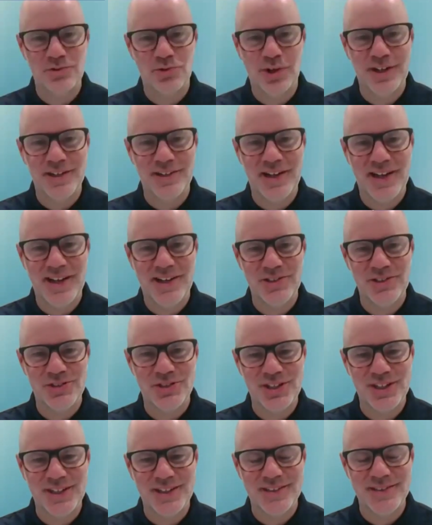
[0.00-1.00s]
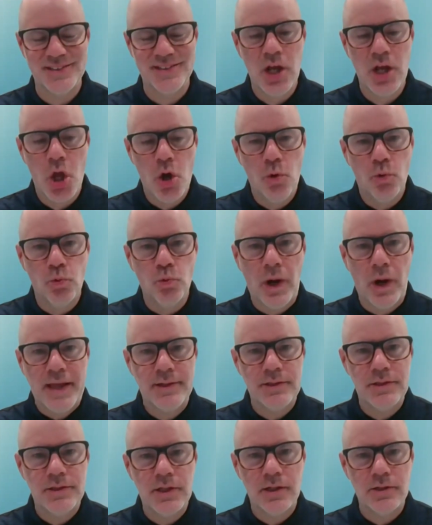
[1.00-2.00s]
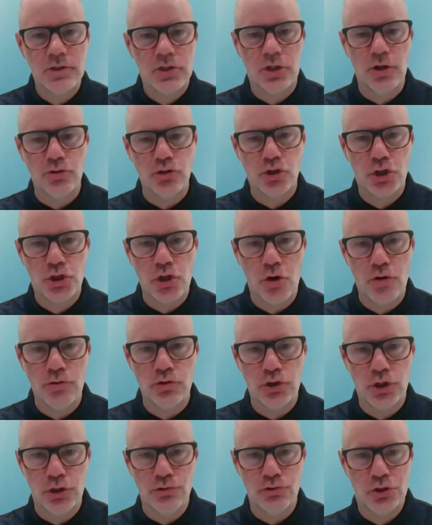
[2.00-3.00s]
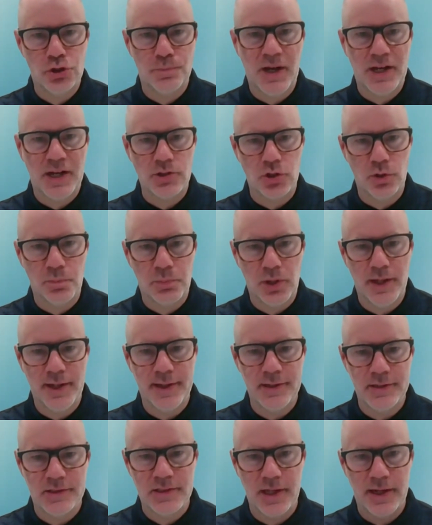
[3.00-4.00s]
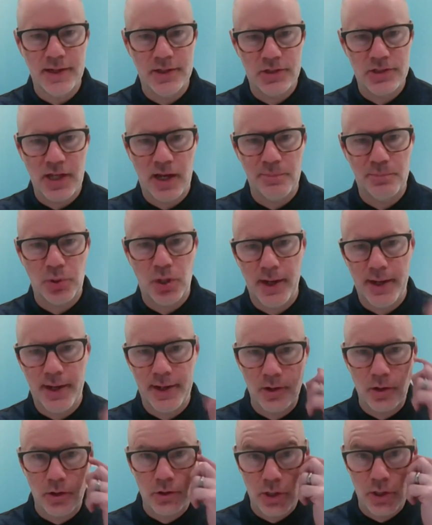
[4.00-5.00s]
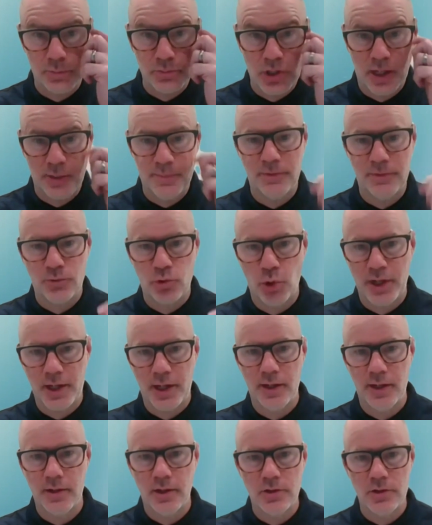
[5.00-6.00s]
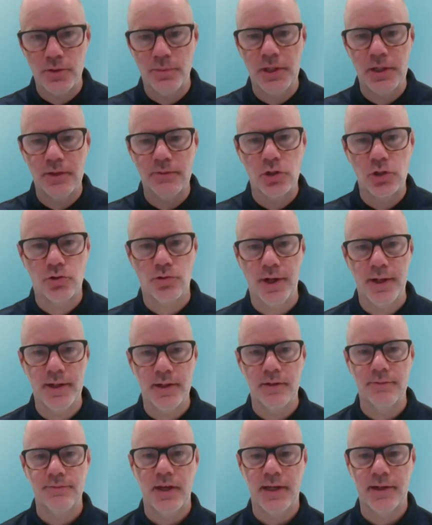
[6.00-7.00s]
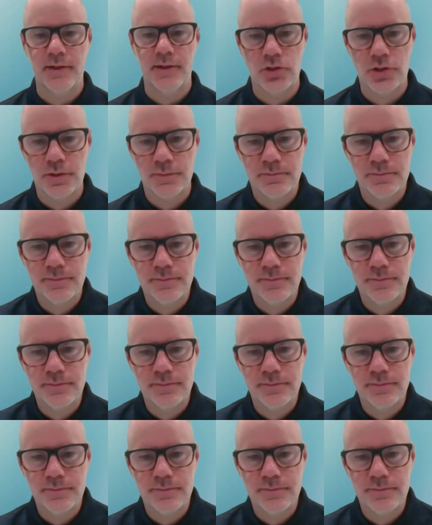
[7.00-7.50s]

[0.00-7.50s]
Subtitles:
Great analogy. And when does Coach Jones use special plays, say a set play or some type of quick hitter to be able to create an advantage?